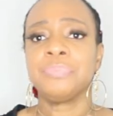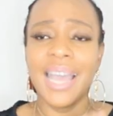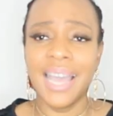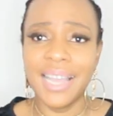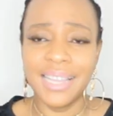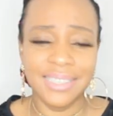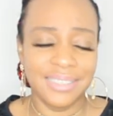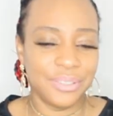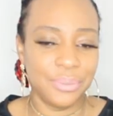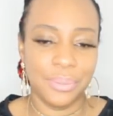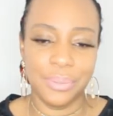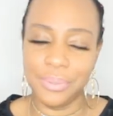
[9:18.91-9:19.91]
And
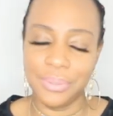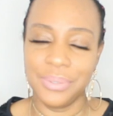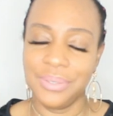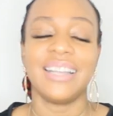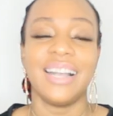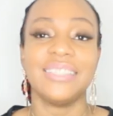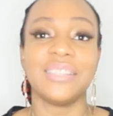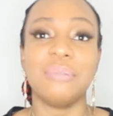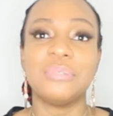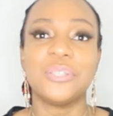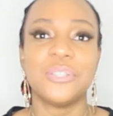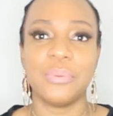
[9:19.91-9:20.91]
whew, guys,
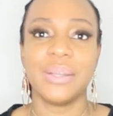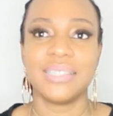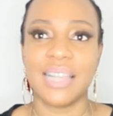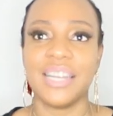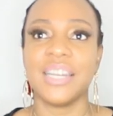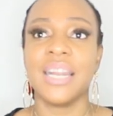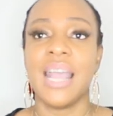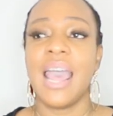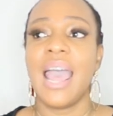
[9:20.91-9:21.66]
I'm so excited.